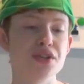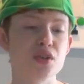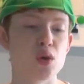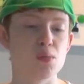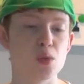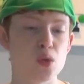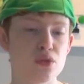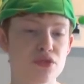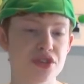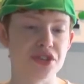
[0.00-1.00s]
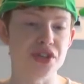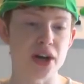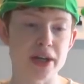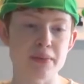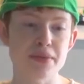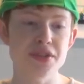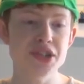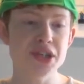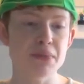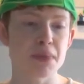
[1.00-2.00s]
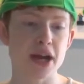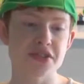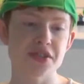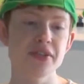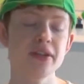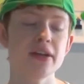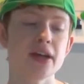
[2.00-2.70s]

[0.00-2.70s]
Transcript: It's got more of a diamond pattern.